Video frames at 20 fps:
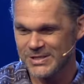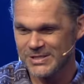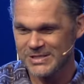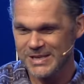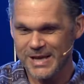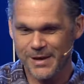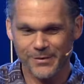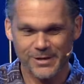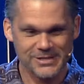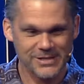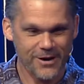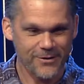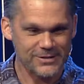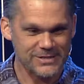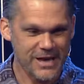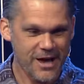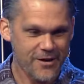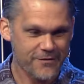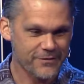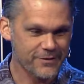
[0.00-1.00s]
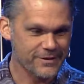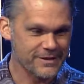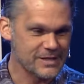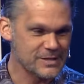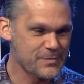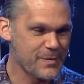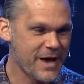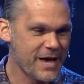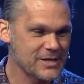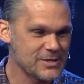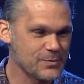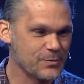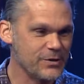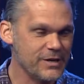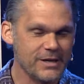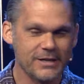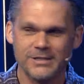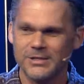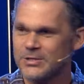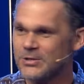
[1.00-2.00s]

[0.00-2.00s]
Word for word: this image I was offered this past week.